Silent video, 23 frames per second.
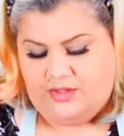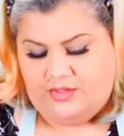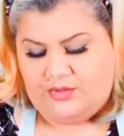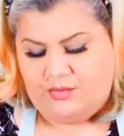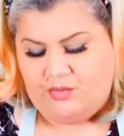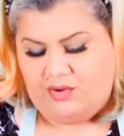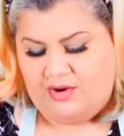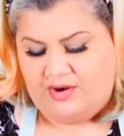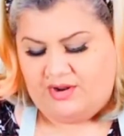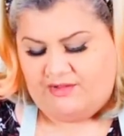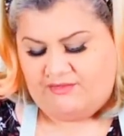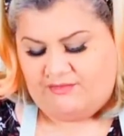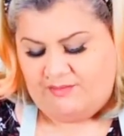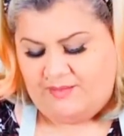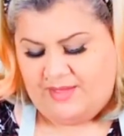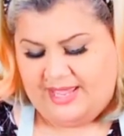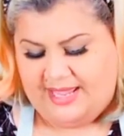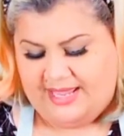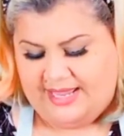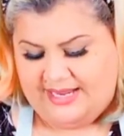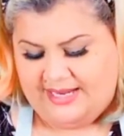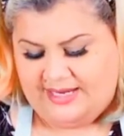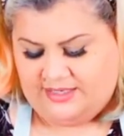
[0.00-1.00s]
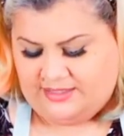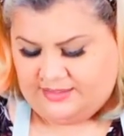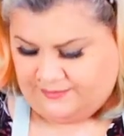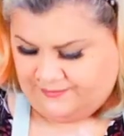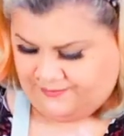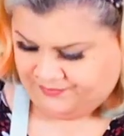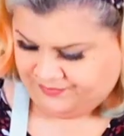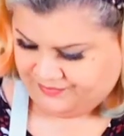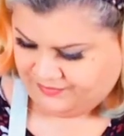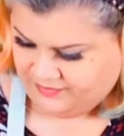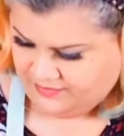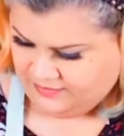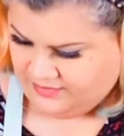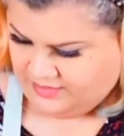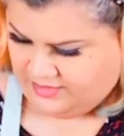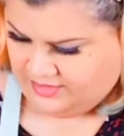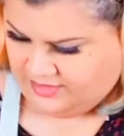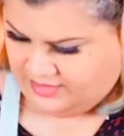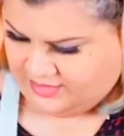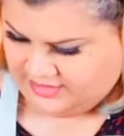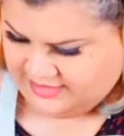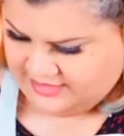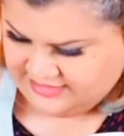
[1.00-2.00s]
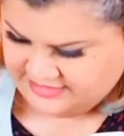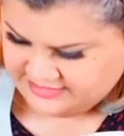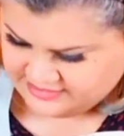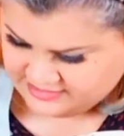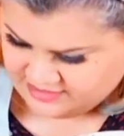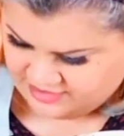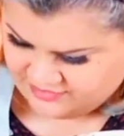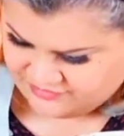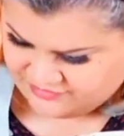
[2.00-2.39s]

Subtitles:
the one I've made. And I need to kind of